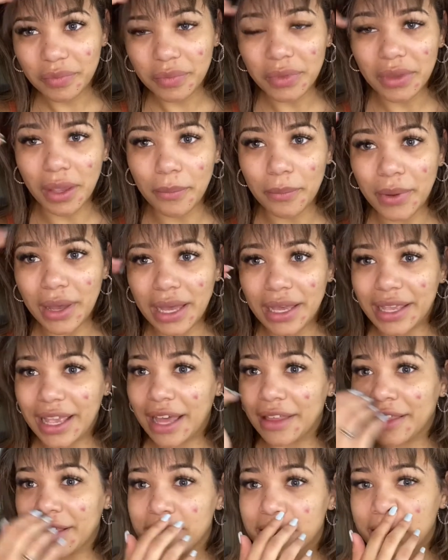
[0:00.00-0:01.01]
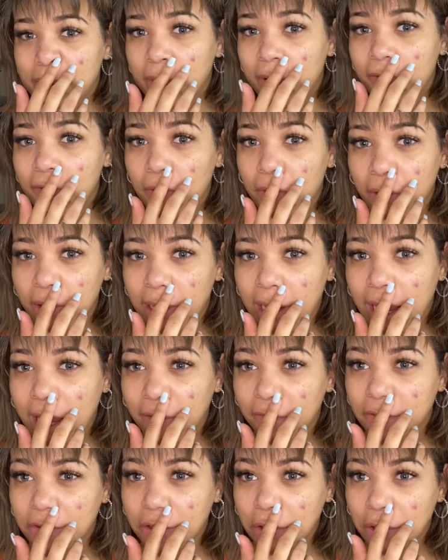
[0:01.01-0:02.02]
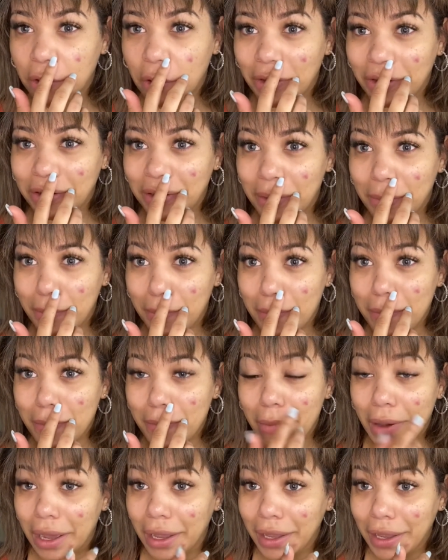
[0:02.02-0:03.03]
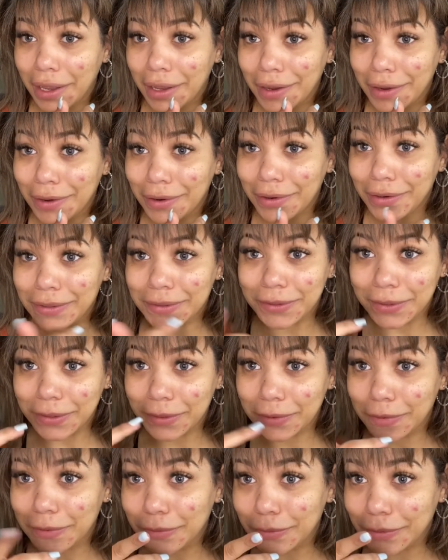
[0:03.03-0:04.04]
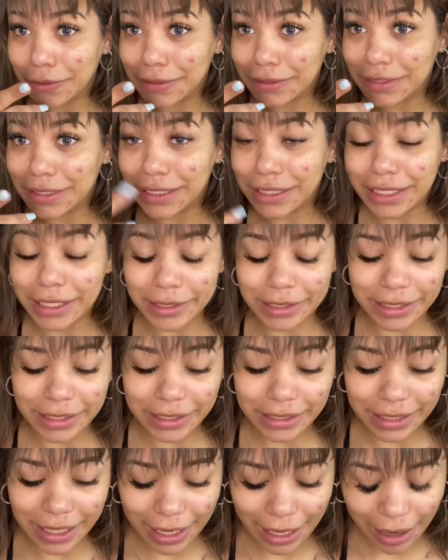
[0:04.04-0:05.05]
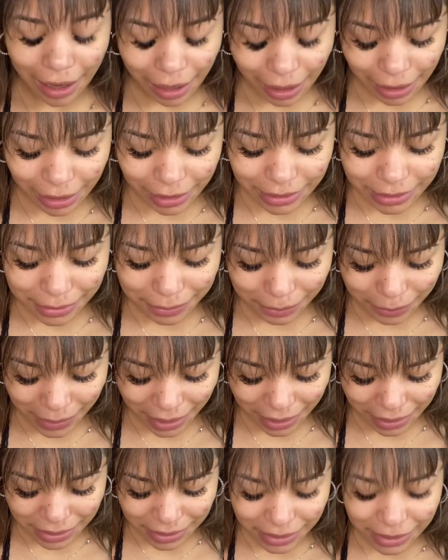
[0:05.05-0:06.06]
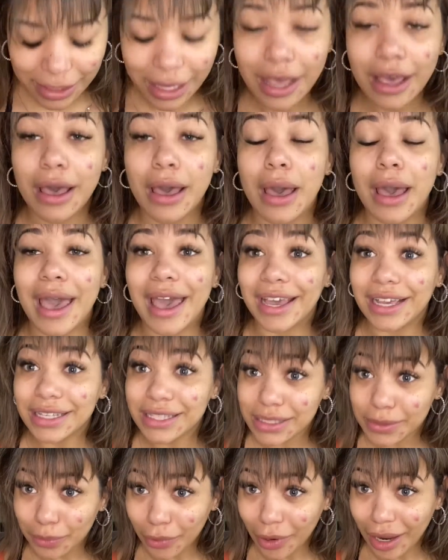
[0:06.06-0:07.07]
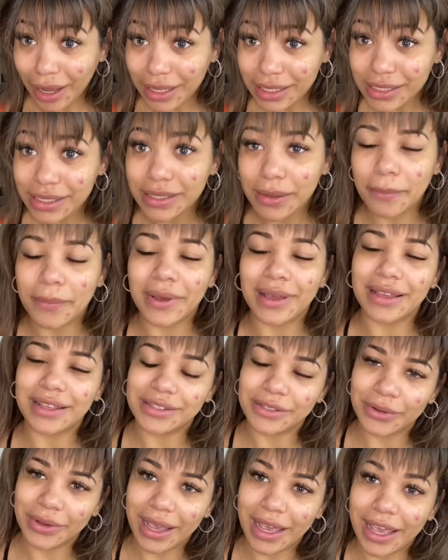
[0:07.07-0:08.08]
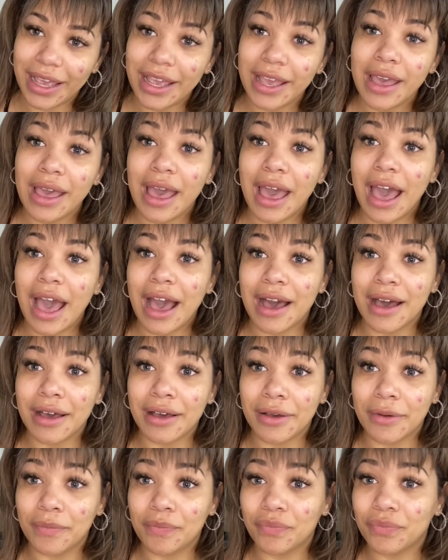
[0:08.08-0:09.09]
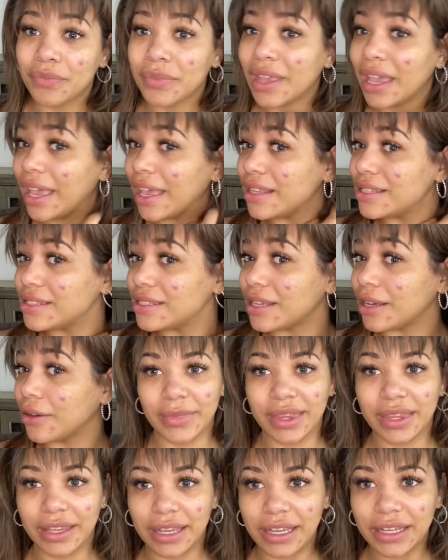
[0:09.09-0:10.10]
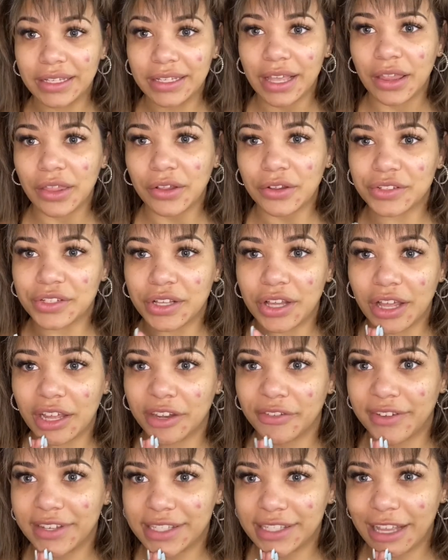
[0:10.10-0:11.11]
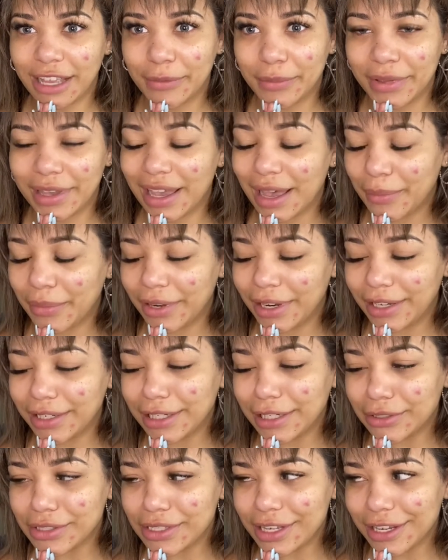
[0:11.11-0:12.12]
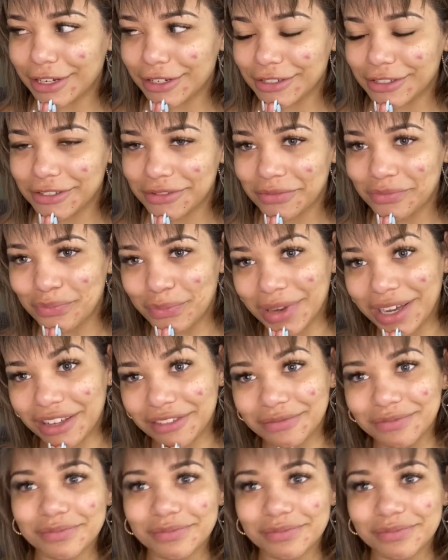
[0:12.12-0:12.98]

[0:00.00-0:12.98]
But yeah, that's the before and after on my hair during quarantine. It is a hot mess express, but it's okay. So there's a lot of excitement happening downstairs, but